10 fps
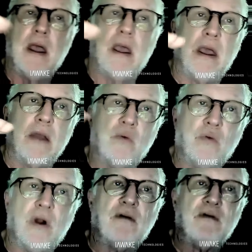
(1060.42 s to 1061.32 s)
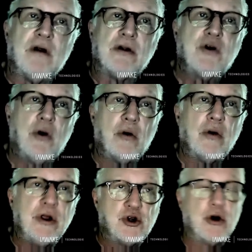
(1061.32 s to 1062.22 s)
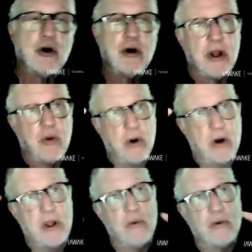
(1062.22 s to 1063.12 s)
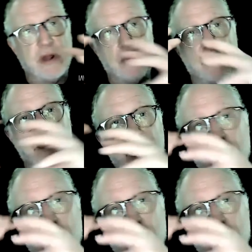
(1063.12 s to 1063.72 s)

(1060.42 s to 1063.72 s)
a revelatory journey where they were